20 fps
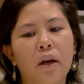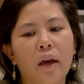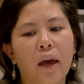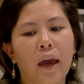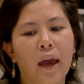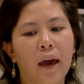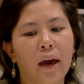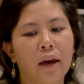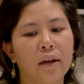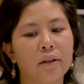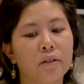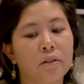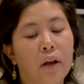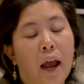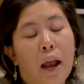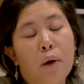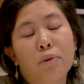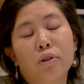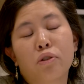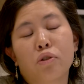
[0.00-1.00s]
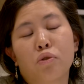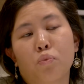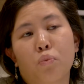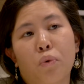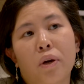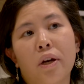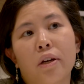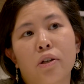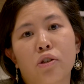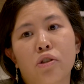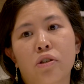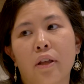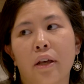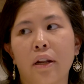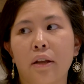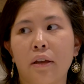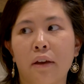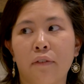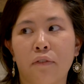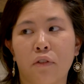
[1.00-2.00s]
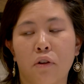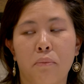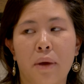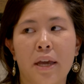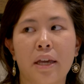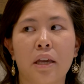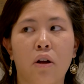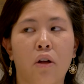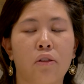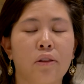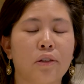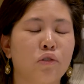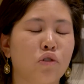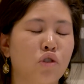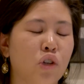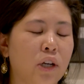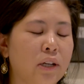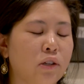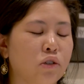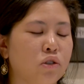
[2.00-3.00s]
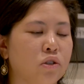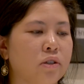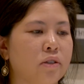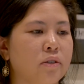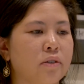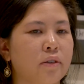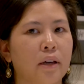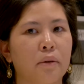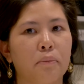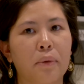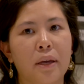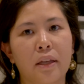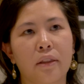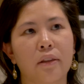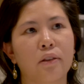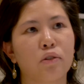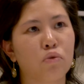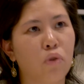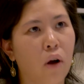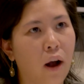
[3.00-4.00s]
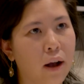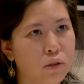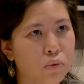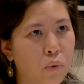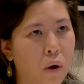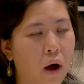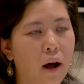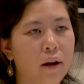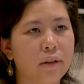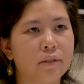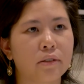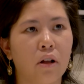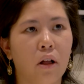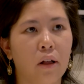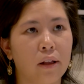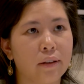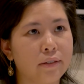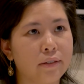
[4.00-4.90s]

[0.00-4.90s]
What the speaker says: And I would just wish that if they're making all these changes, like making these crosswalks and all that